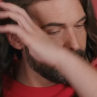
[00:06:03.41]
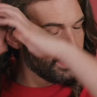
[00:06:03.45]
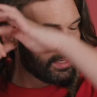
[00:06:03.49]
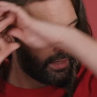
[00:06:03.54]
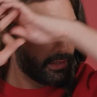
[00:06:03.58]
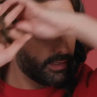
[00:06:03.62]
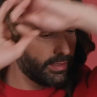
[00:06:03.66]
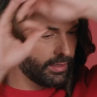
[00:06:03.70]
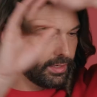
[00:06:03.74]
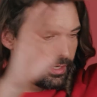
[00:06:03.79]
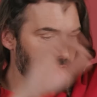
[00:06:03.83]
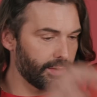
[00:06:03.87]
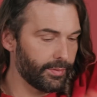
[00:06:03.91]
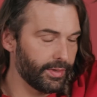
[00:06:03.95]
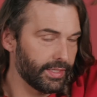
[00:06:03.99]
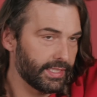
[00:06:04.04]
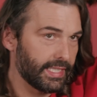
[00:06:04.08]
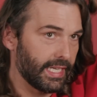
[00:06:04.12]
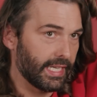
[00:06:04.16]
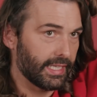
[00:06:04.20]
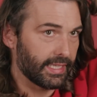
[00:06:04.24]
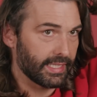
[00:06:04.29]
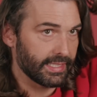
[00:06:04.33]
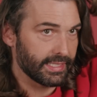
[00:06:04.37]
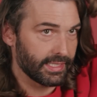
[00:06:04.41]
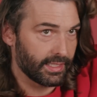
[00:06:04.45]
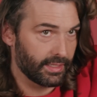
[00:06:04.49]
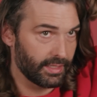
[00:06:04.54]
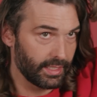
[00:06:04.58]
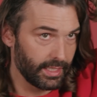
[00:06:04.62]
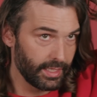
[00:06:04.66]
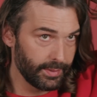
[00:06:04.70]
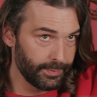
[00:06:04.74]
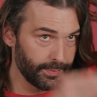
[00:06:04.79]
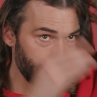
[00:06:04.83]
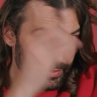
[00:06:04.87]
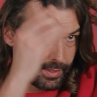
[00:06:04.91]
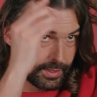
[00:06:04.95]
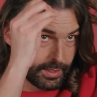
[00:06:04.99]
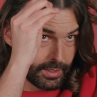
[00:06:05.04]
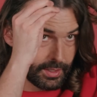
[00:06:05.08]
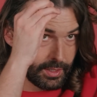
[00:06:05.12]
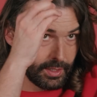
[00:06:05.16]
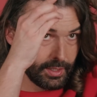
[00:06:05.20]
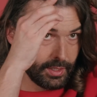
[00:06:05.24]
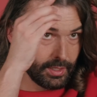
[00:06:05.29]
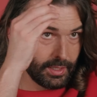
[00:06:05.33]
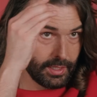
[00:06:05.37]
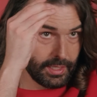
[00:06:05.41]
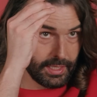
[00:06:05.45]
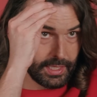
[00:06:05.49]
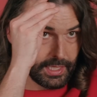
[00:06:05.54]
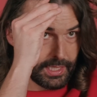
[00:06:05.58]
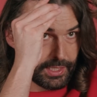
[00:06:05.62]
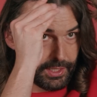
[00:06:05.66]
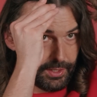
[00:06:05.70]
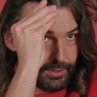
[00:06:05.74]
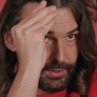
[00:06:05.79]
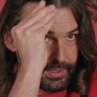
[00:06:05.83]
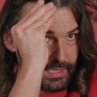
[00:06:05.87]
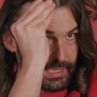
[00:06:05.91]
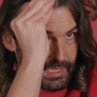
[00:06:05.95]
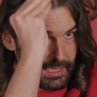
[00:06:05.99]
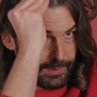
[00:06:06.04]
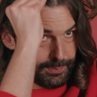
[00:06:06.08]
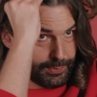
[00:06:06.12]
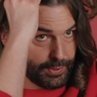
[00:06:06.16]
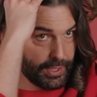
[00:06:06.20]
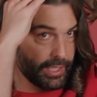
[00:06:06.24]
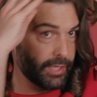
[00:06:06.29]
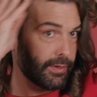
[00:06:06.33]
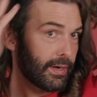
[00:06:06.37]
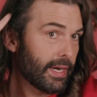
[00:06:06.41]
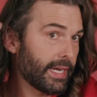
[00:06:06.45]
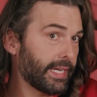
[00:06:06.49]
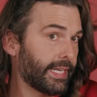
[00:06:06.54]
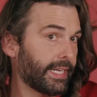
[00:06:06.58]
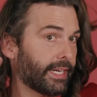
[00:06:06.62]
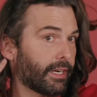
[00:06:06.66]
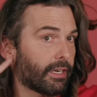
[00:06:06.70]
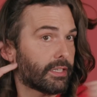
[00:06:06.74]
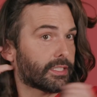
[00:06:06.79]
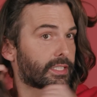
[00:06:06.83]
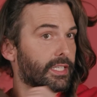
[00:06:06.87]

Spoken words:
and I'm gonna take this clip and use it to put it right here.